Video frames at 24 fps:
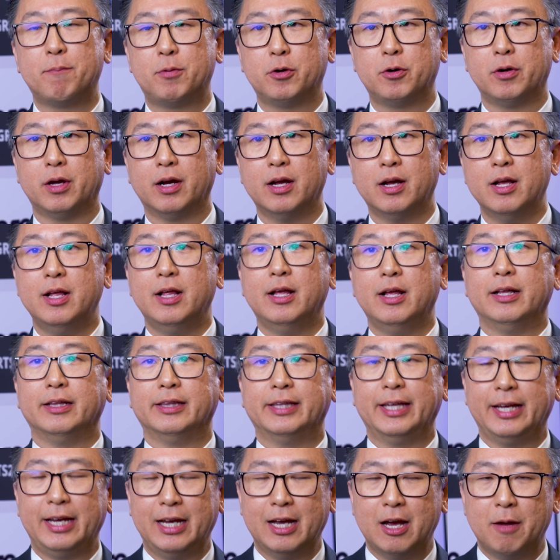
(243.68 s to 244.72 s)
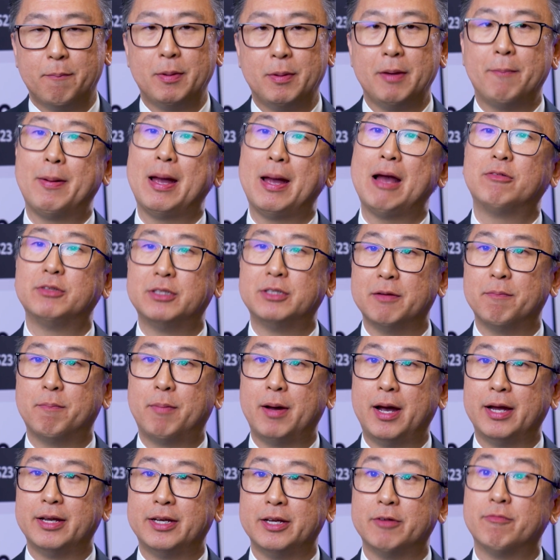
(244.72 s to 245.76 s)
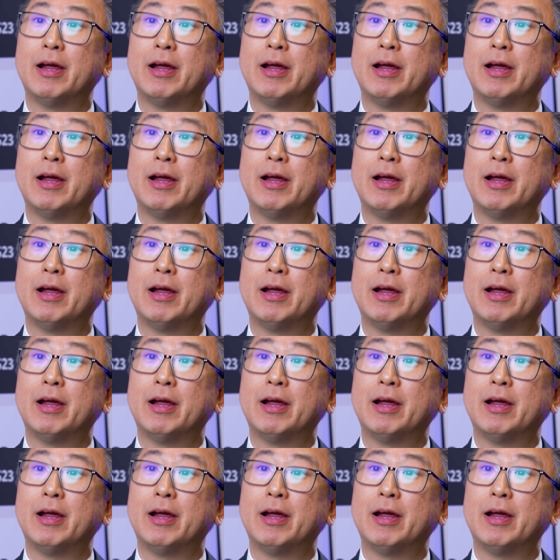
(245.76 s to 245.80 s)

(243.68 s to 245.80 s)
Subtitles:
product, they are be bounded by the